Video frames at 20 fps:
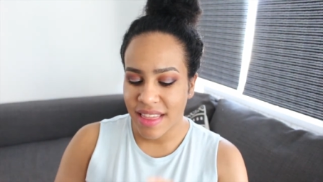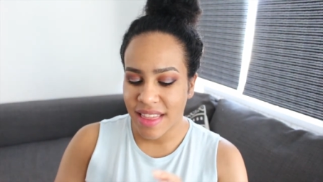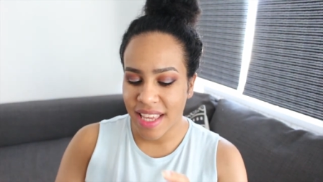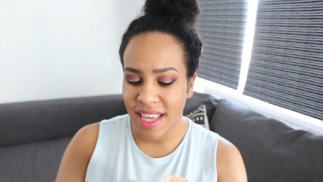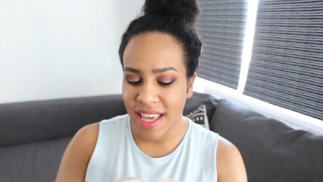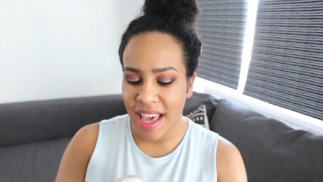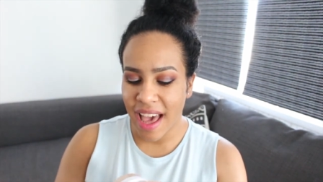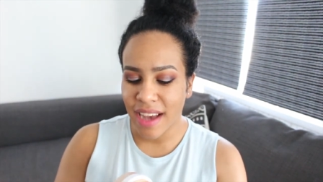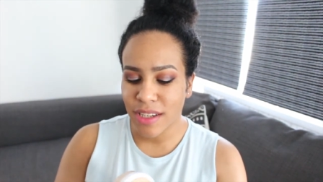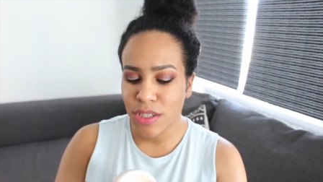
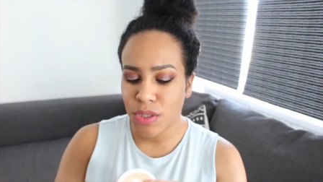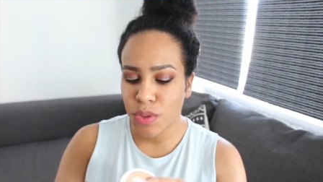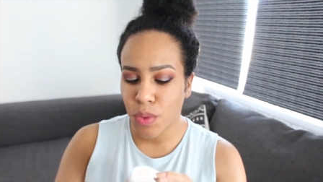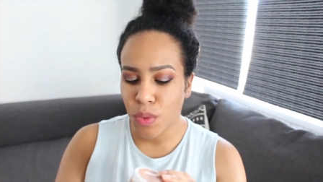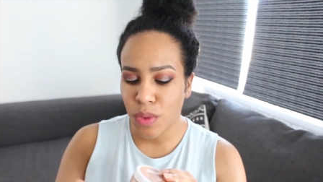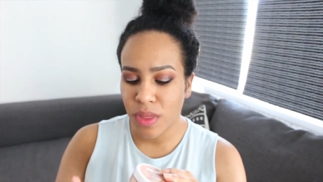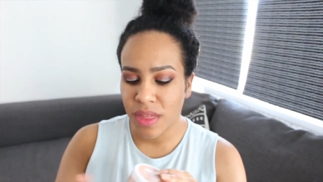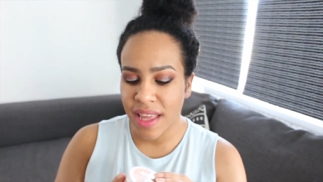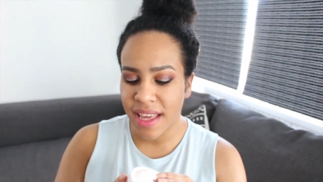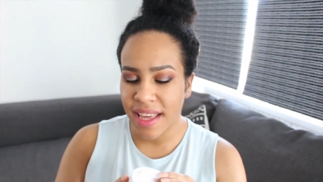the
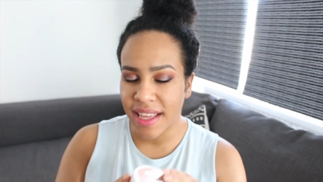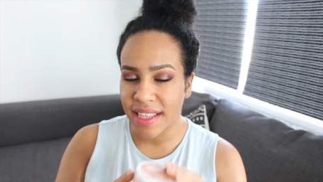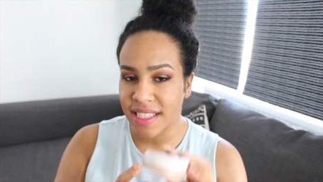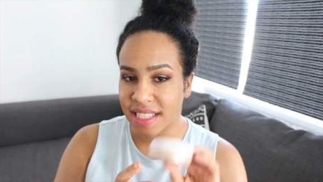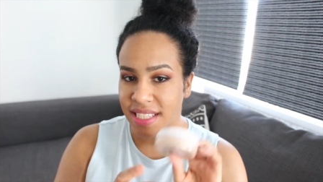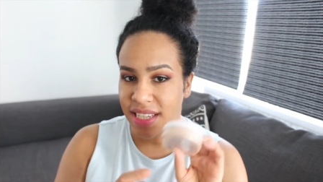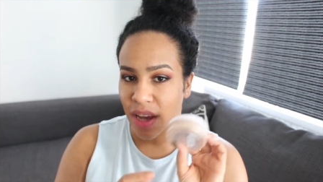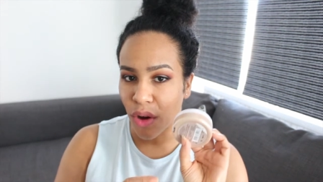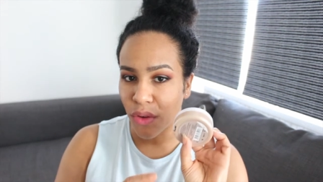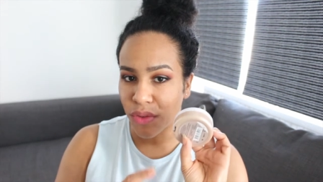actual thing
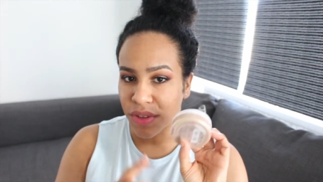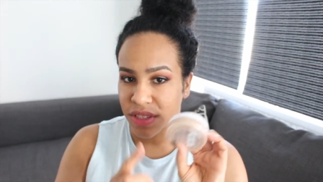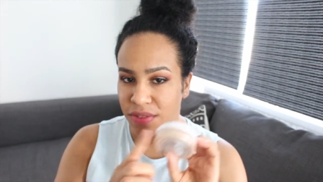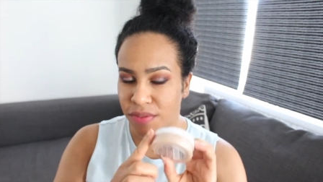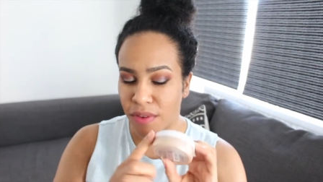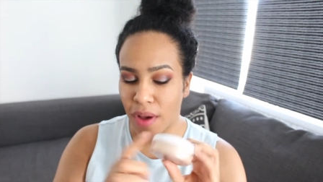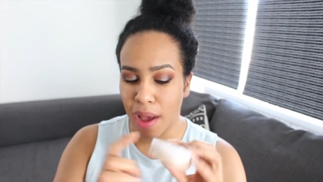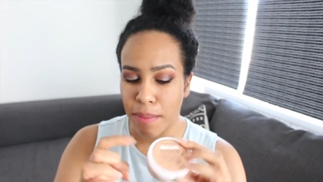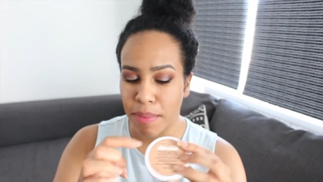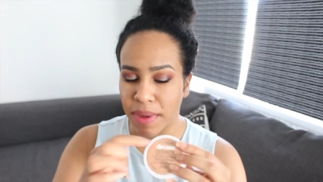itself is
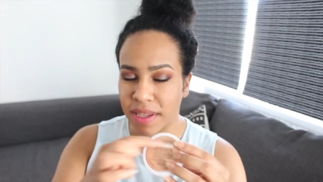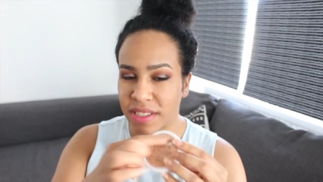fine,